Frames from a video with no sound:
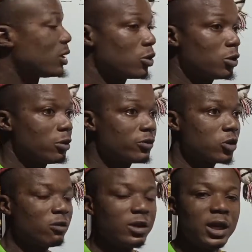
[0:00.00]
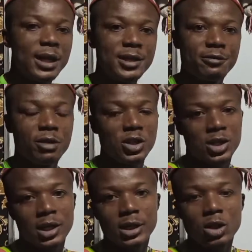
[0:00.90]
method of solving a
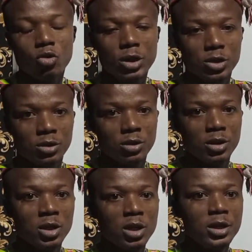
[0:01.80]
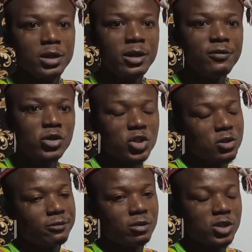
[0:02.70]
differential equation. If this is
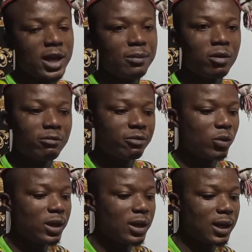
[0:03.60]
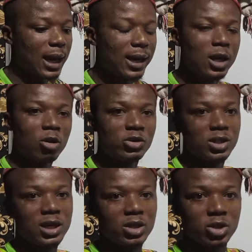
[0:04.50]
your first time of viewing, kindly
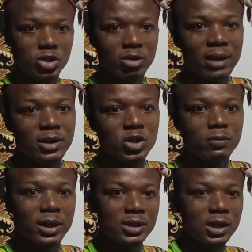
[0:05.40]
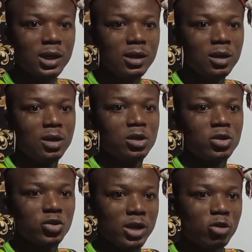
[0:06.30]
consider subscribing to my channel
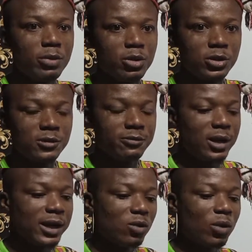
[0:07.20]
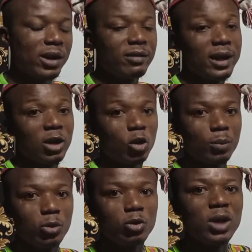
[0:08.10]
so that you'll be notified whenever I
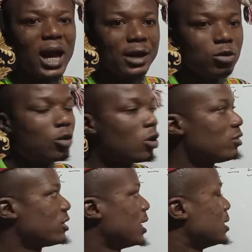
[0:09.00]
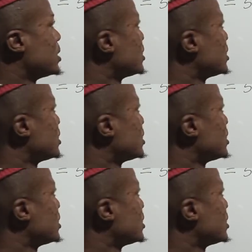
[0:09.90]
upload a new content.